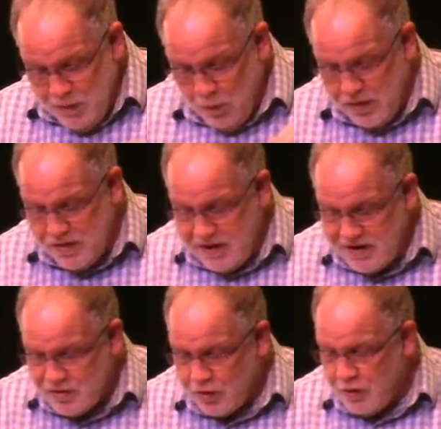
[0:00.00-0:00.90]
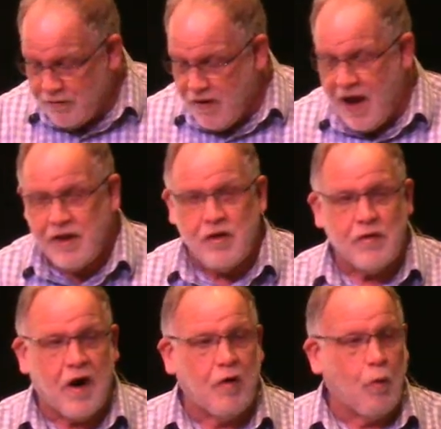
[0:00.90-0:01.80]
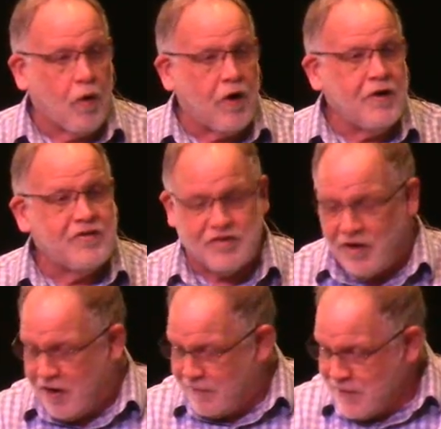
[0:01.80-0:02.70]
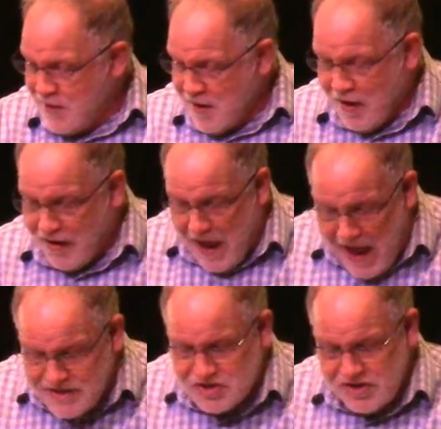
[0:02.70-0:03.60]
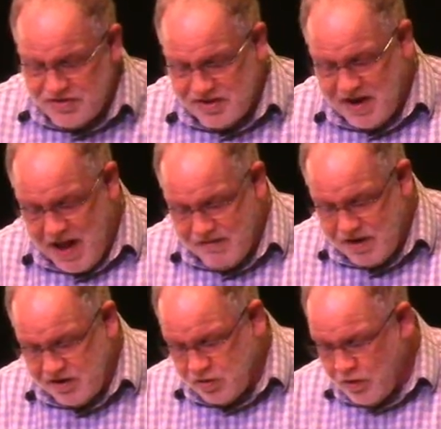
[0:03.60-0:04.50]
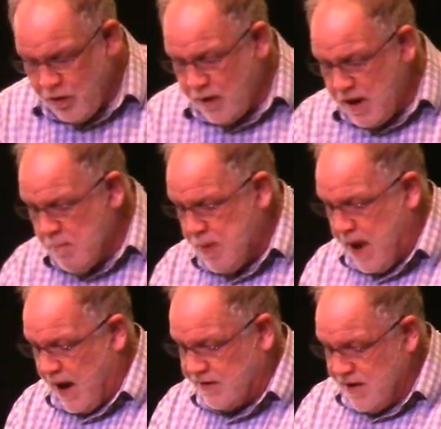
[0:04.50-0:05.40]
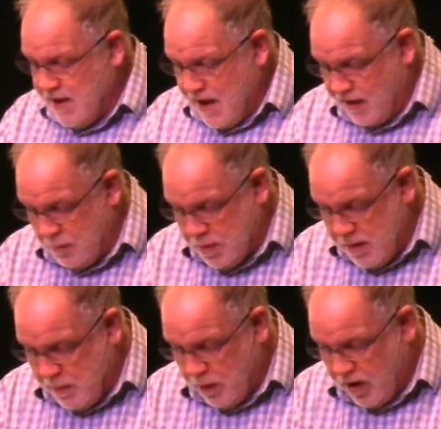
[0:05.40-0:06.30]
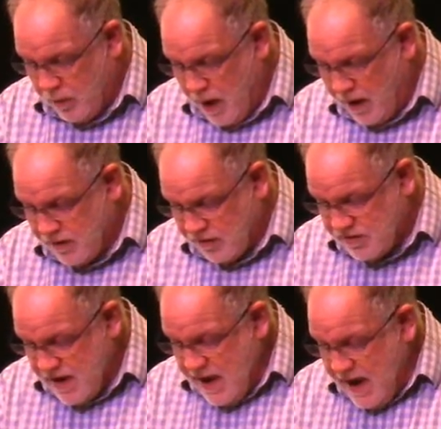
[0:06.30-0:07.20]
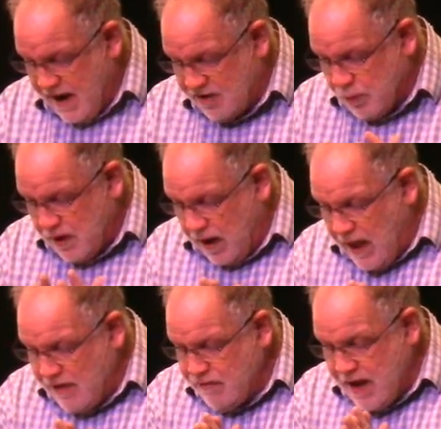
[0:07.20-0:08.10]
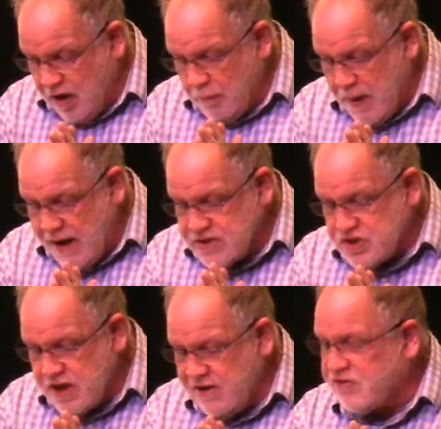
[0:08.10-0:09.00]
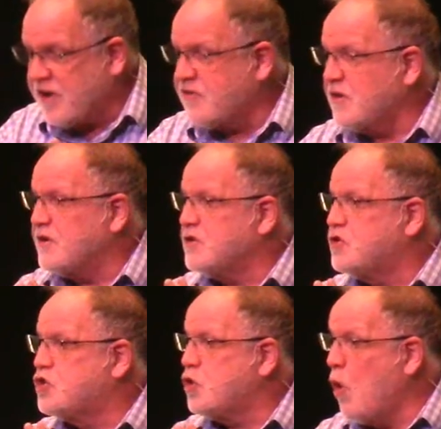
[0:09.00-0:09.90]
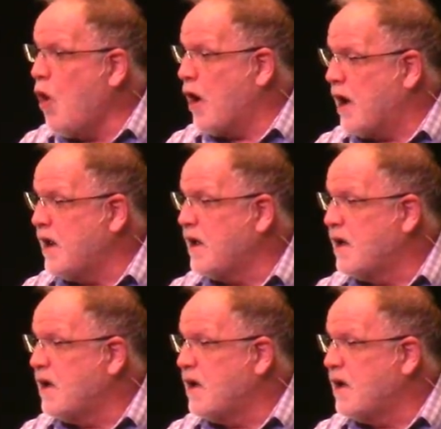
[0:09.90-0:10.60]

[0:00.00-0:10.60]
with eternal value. Our words, our, our actions can have an eternal impact on the people around us. And as we love and obey Jesus, joy,